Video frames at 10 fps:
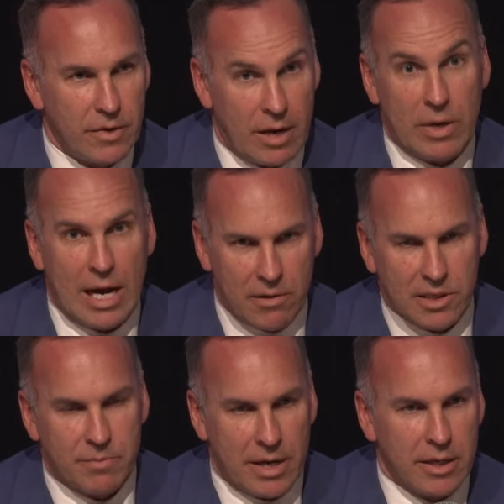and we are
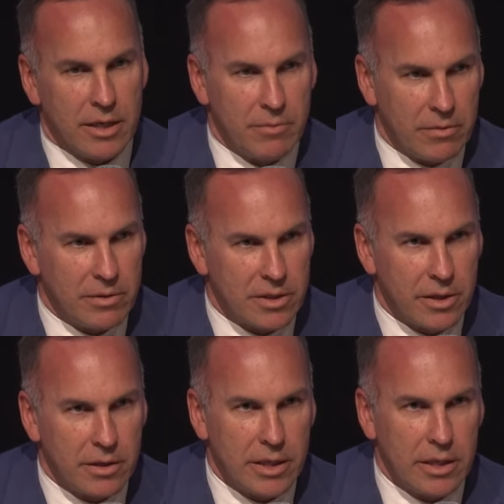expanding it, but we would
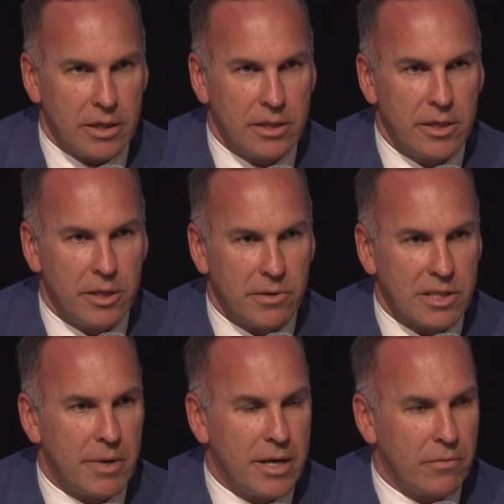certainly continue to
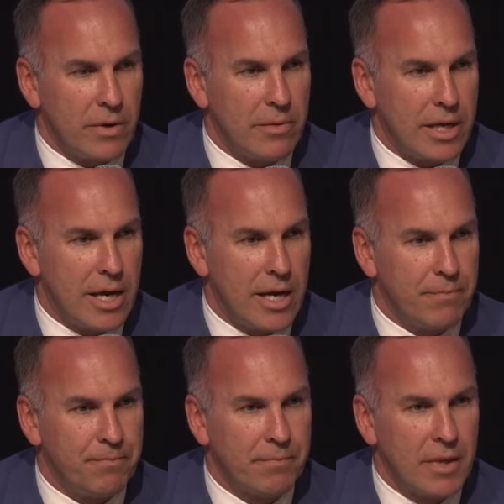expand it where we
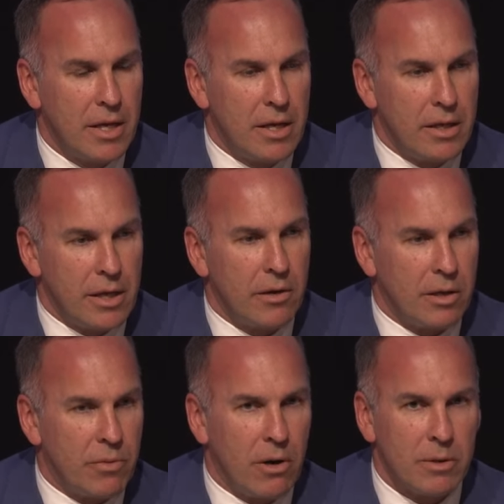can. The
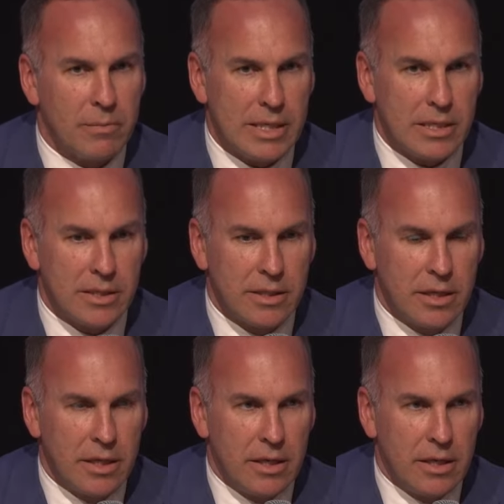only problem is